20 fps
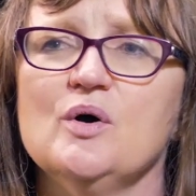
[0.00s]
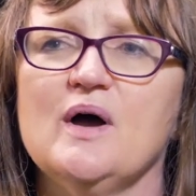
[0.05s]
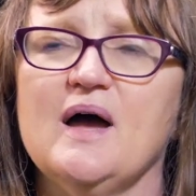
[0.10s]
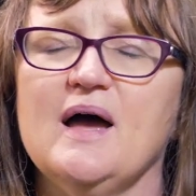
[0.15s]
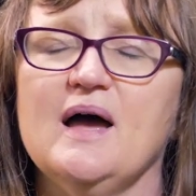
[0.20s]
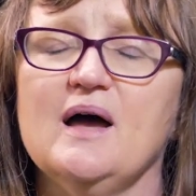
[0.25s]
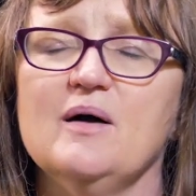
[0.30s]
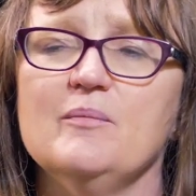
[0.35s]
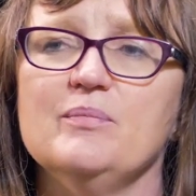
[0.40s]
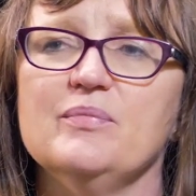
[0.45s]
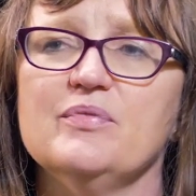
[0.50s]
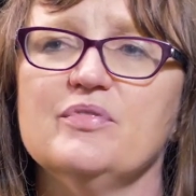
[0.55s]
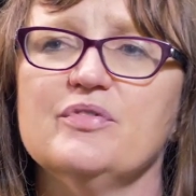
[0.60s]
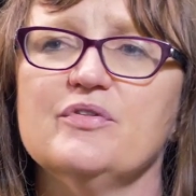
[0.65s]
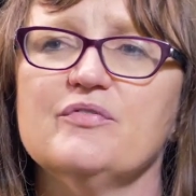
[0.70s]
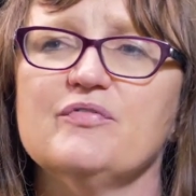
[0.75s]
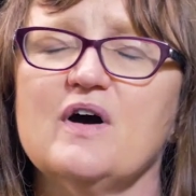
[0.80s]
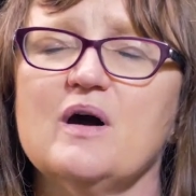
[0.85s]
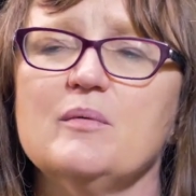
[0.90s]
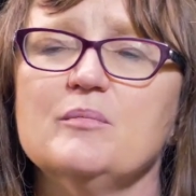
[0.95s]

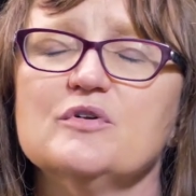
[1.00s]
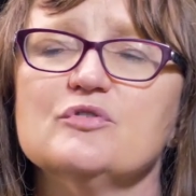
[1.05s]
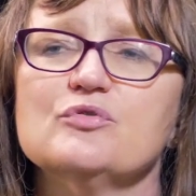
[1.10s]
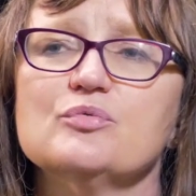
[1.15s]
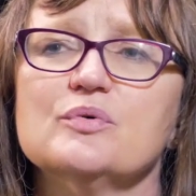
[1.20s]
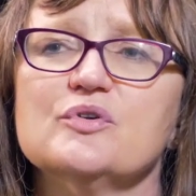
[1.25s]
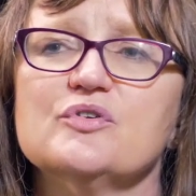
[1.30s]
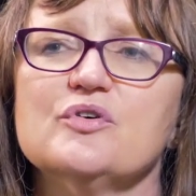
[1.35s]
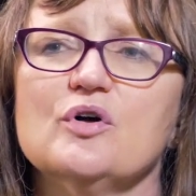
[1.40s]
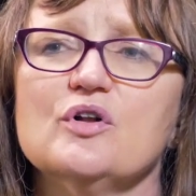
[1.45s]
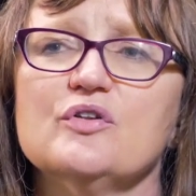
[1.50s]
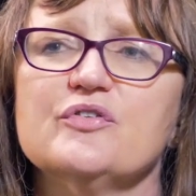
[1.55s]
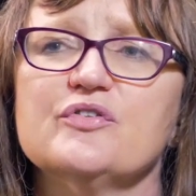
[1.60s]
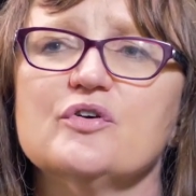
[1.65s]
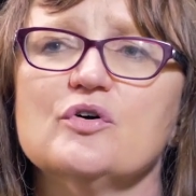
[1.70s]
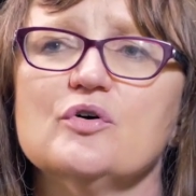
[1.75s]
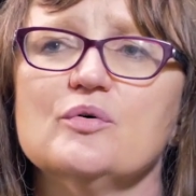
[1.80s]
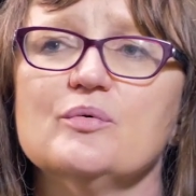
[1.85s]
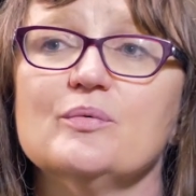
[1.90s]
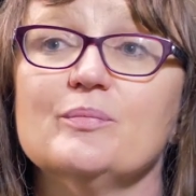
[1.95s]
The farmers would
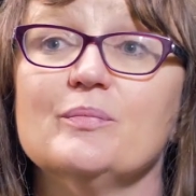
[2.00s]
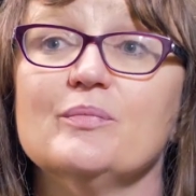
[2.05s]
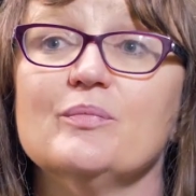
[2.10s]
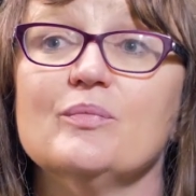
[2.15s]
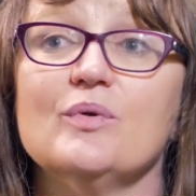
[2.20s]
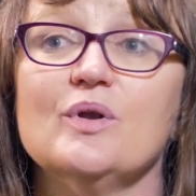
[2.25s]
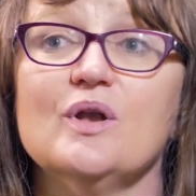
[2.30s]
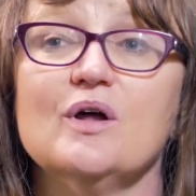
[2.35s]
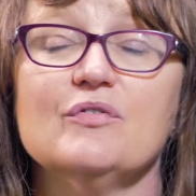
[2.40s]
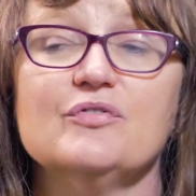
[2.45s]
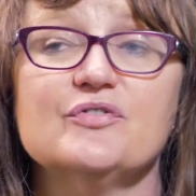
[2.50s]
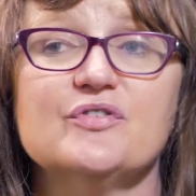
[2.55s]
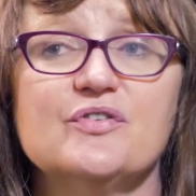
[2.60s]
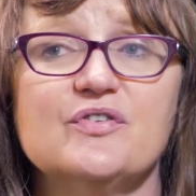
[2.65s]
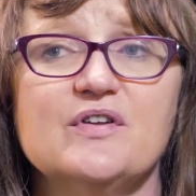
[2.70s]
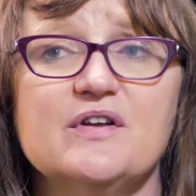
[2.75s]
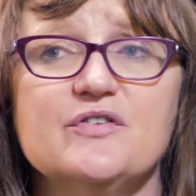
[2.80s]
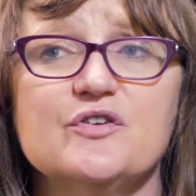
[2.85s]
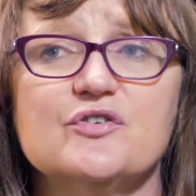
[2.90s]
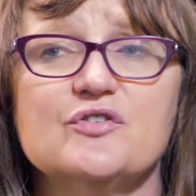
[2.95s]
also love to
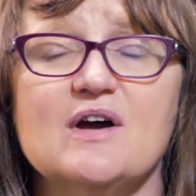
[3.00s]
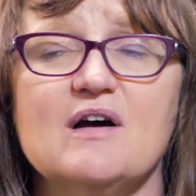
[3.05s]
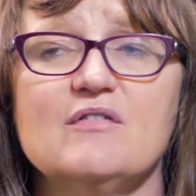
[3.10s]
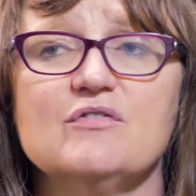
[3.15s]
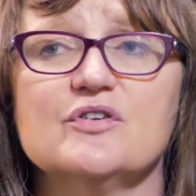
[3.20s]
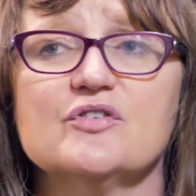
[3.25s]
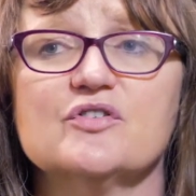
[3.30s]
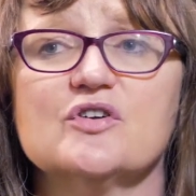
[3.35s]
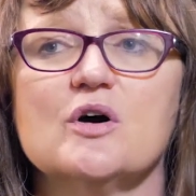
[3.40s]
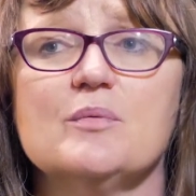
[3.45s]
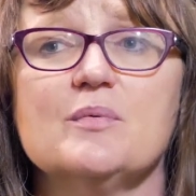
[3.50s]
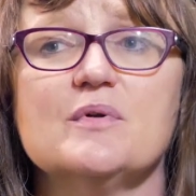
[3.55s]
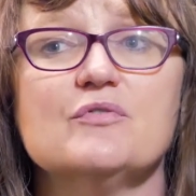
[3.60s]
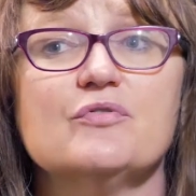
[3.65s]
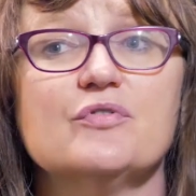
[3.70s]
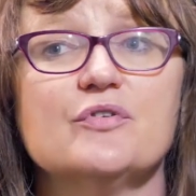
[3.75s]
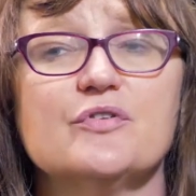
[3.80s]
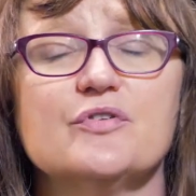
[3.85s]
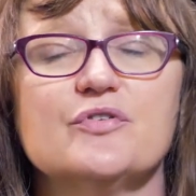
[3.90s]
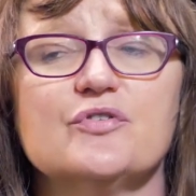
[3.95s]
see the travellers come in
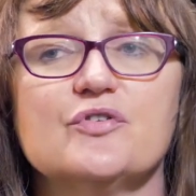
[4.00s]
for the